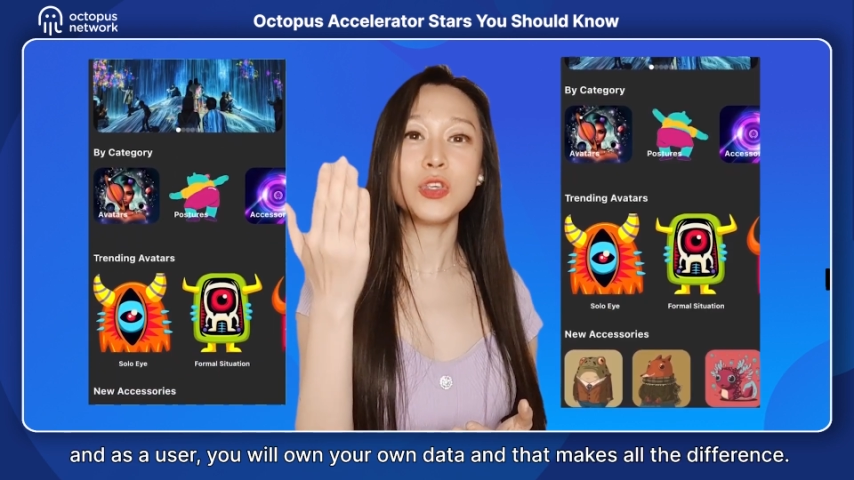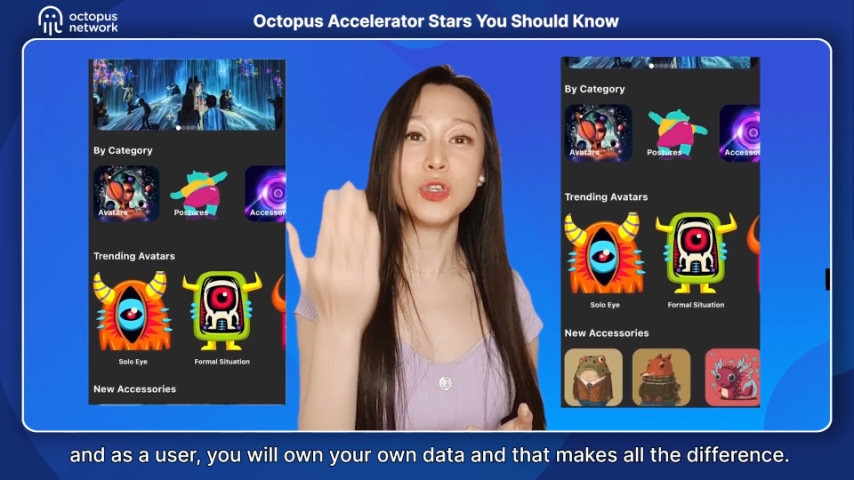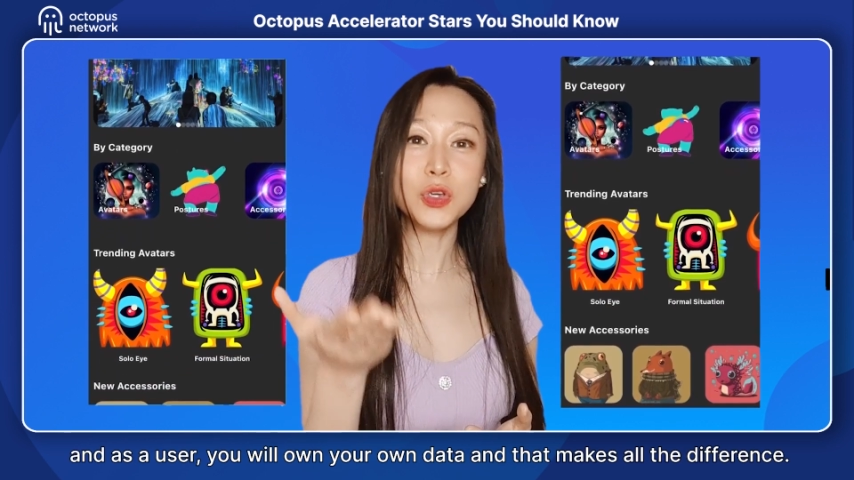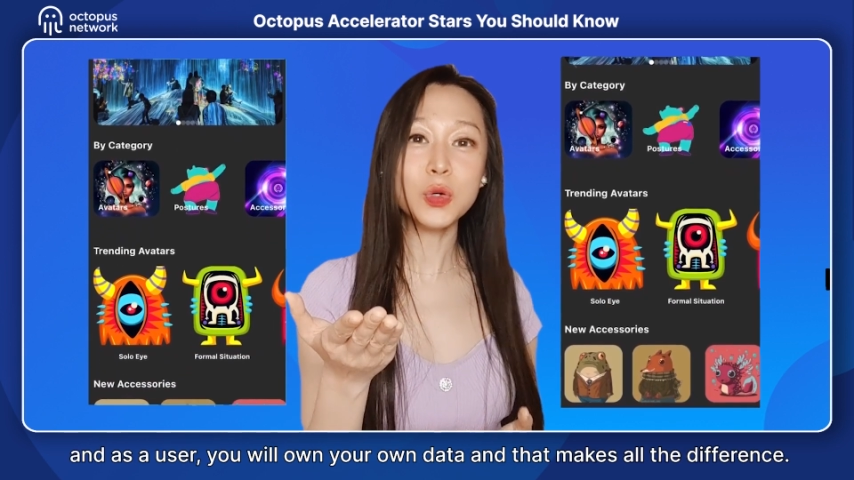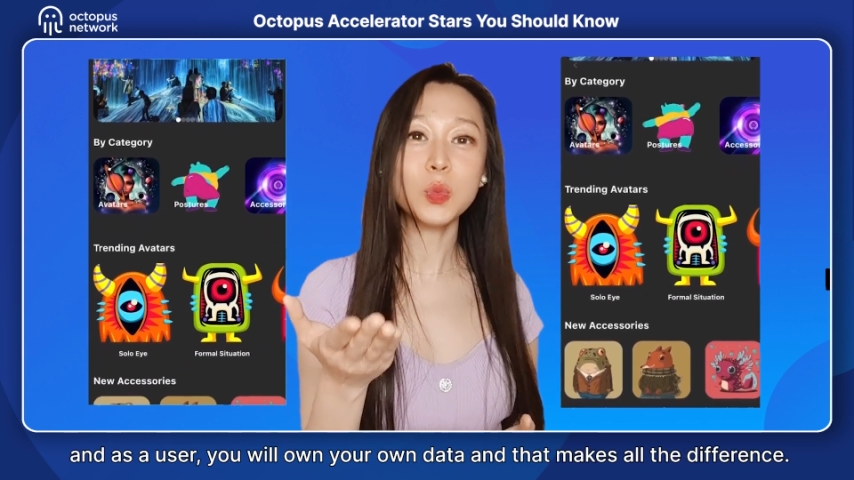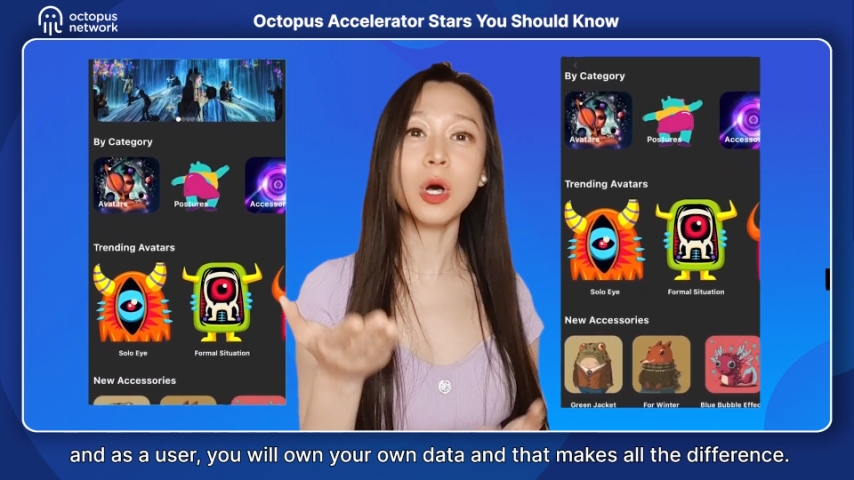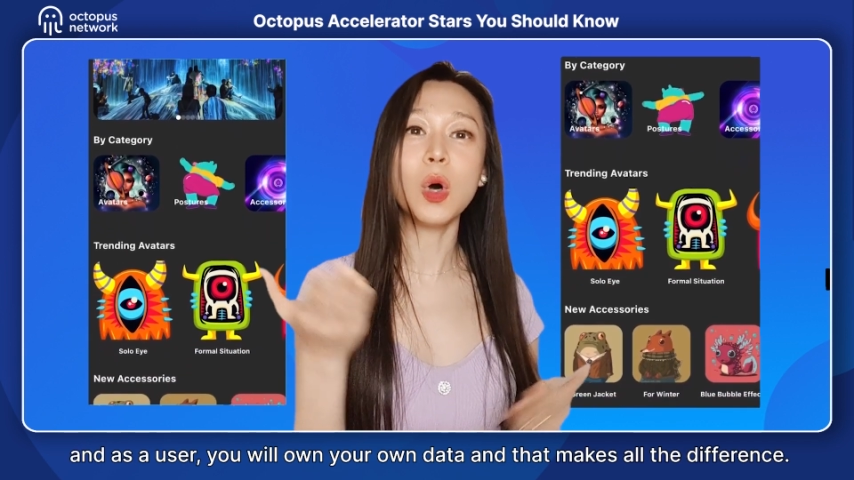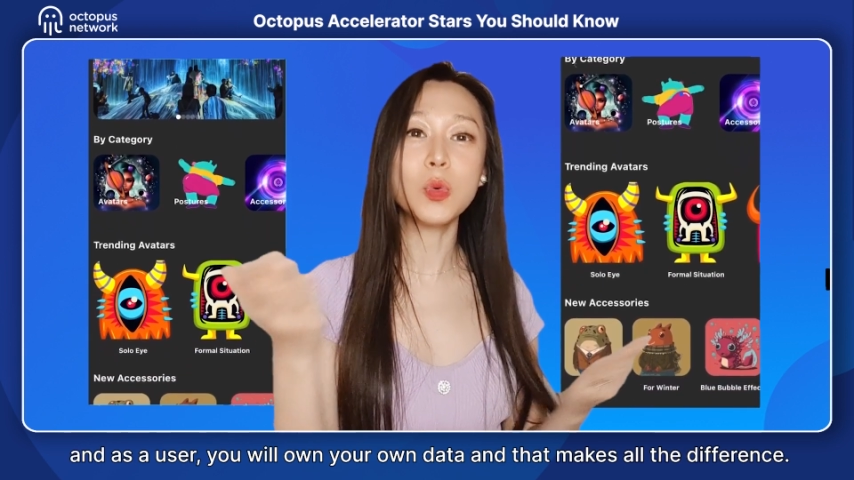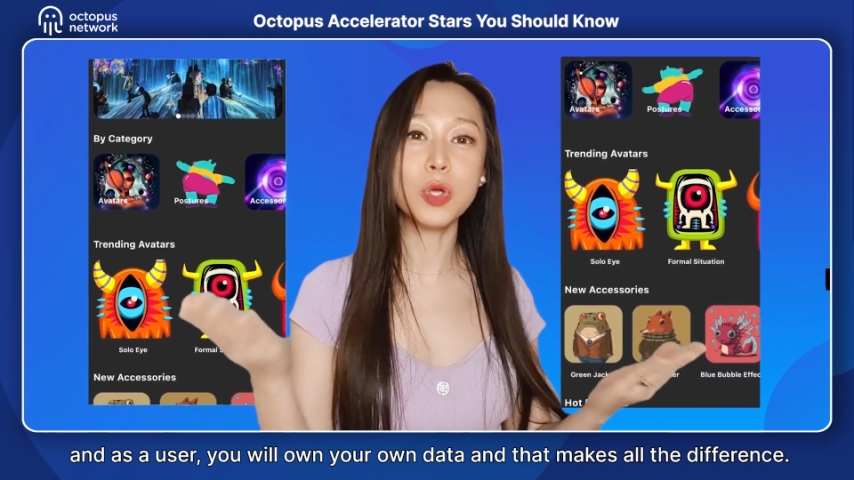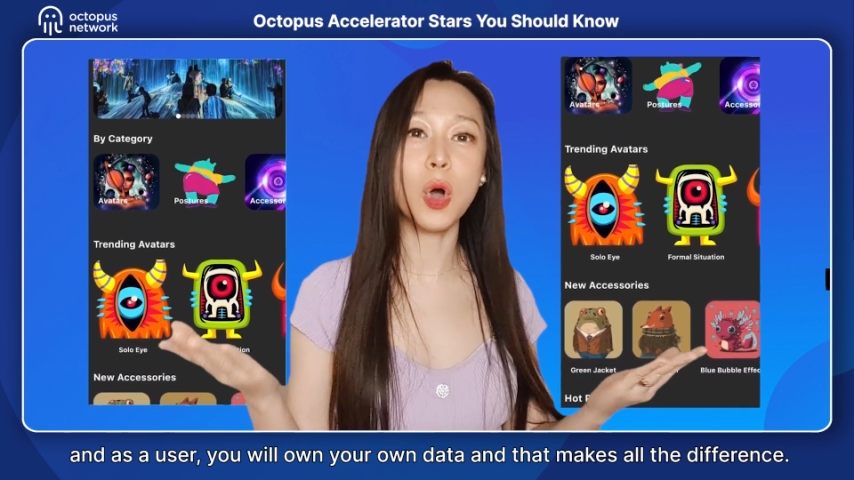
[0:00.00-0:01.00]
you will
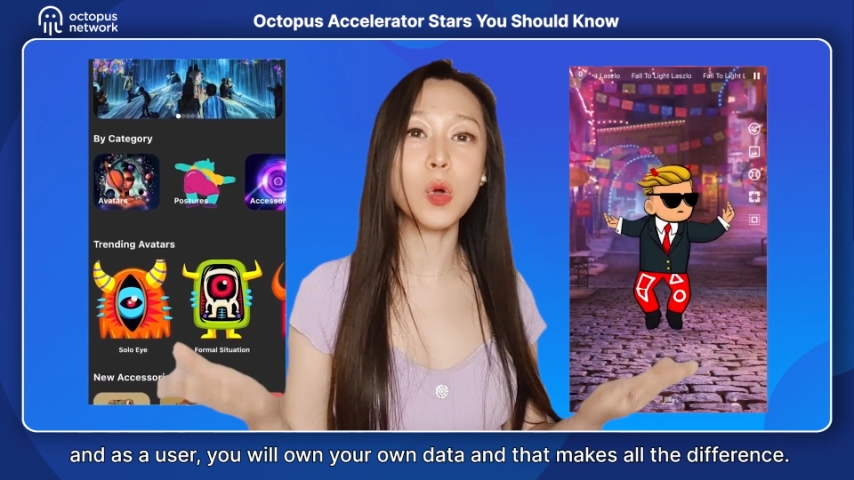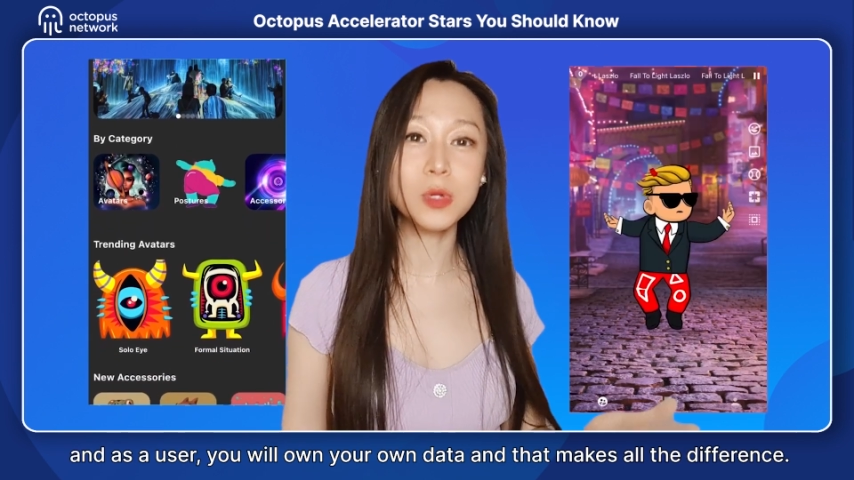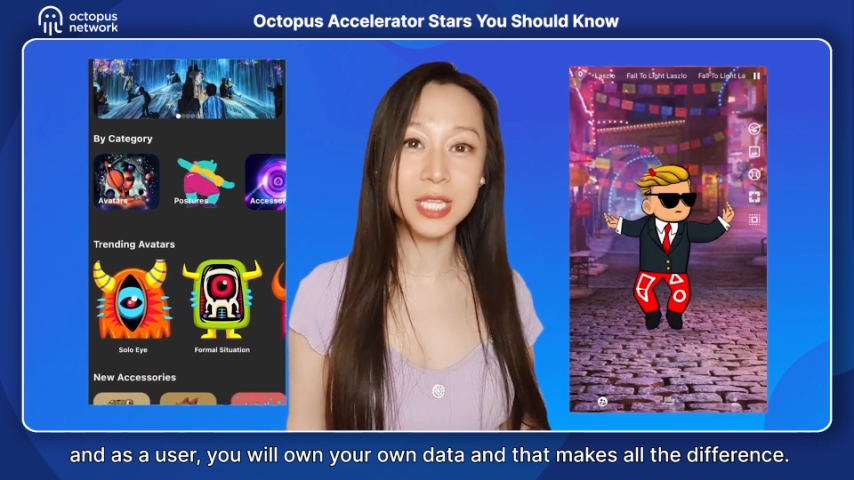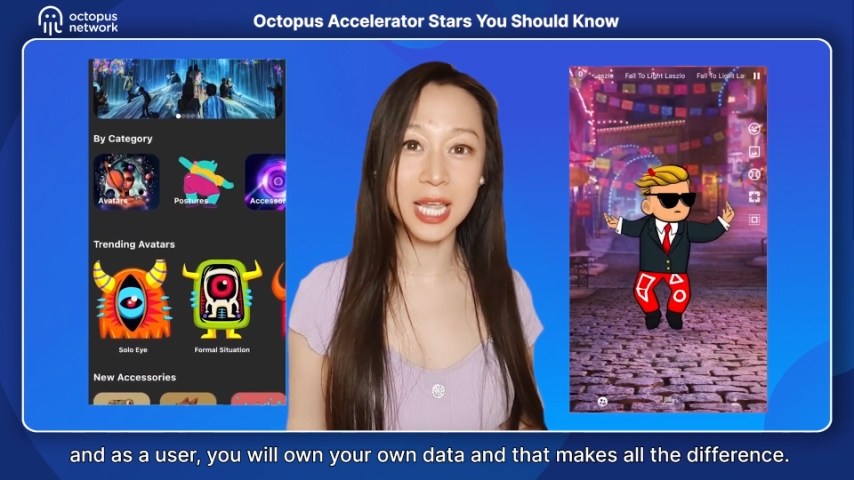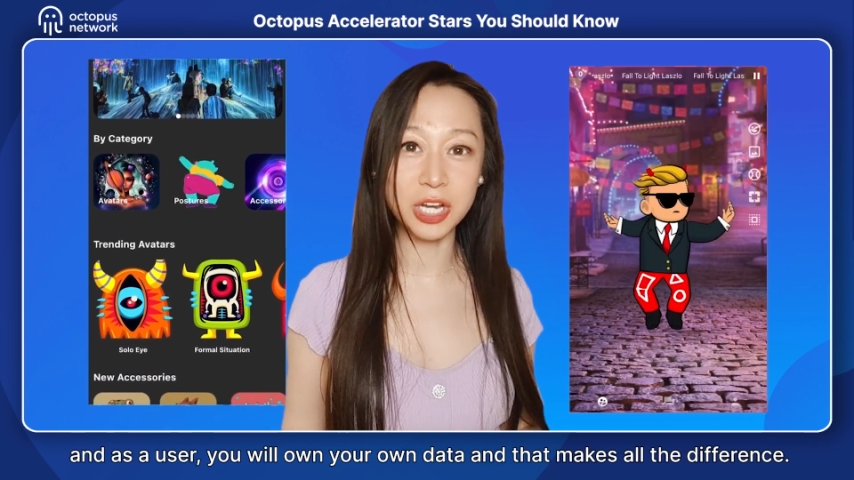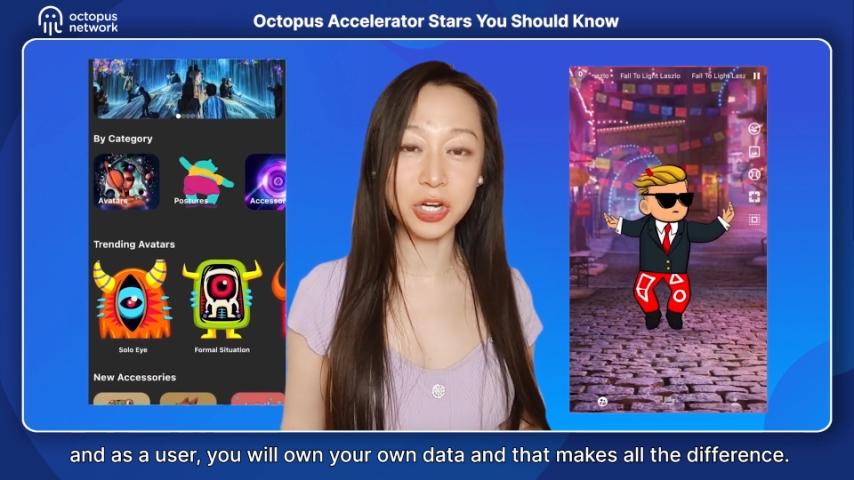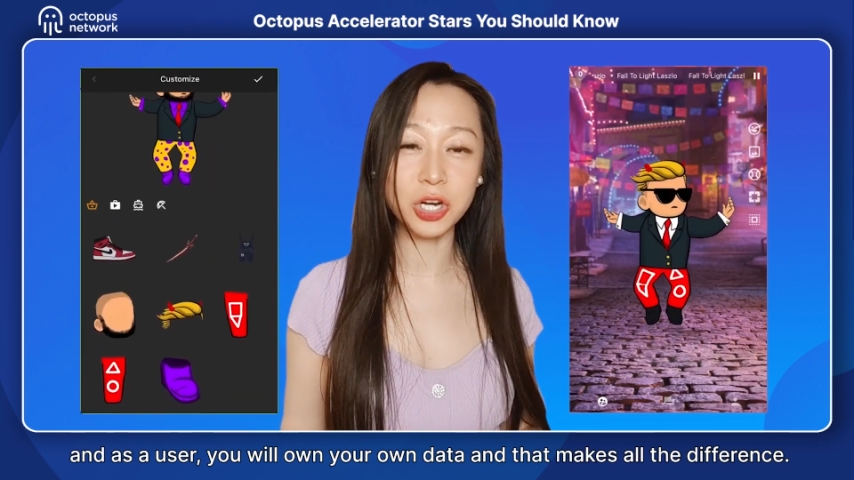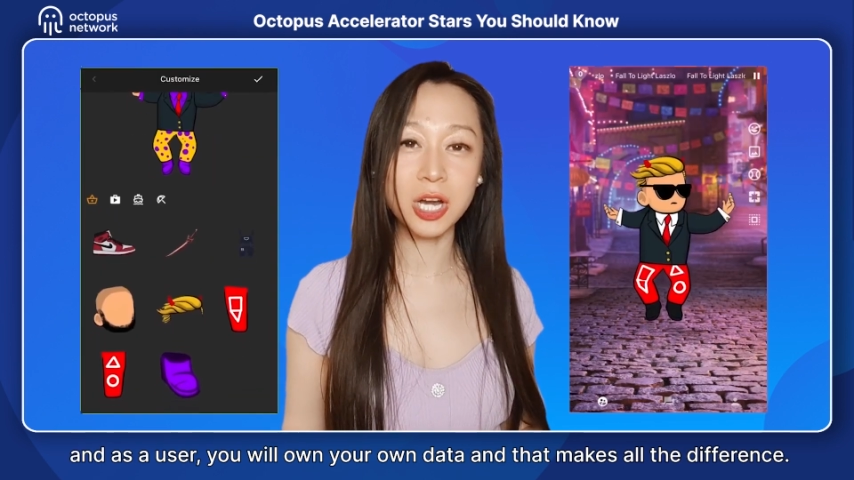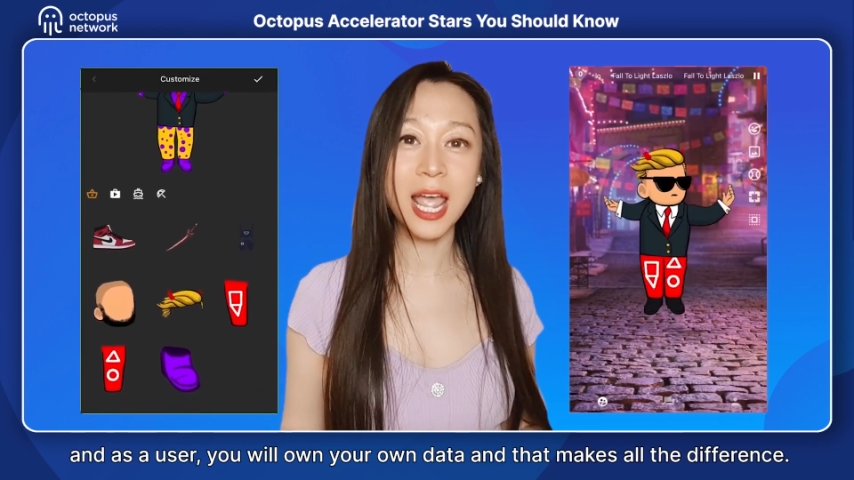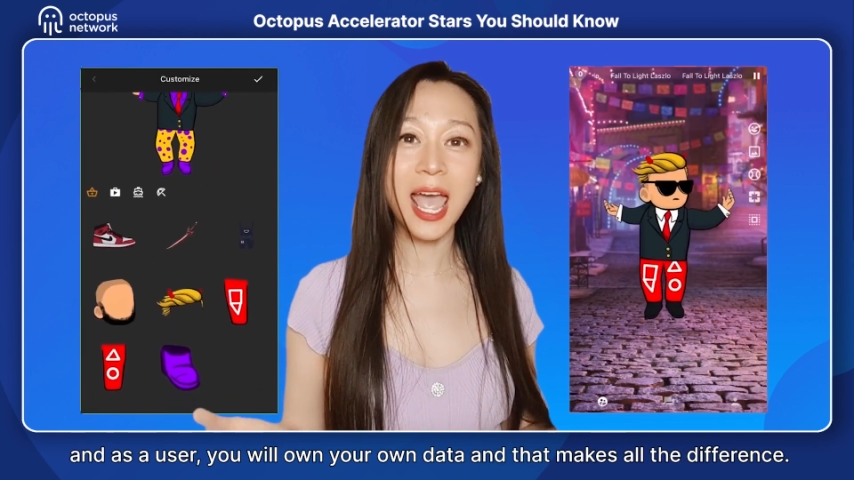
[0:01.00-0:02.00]
own your own data,